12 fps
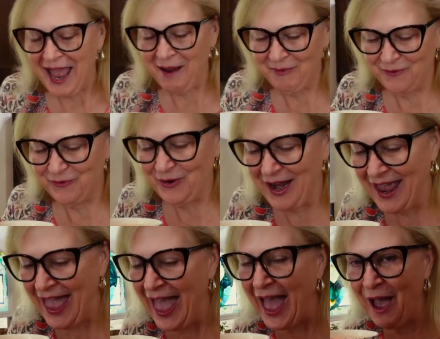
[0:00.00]
I'm Come afraid.
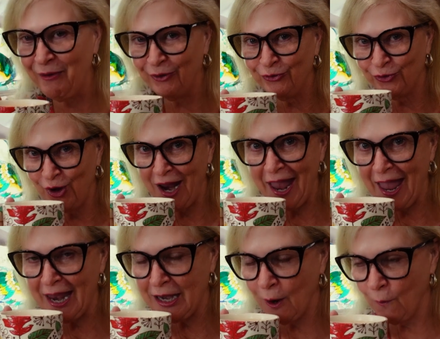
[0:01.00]
on. I'm
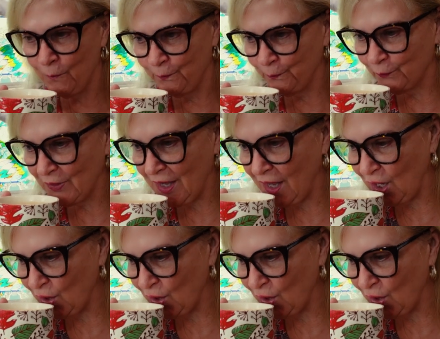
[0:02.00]
afraid. Okay.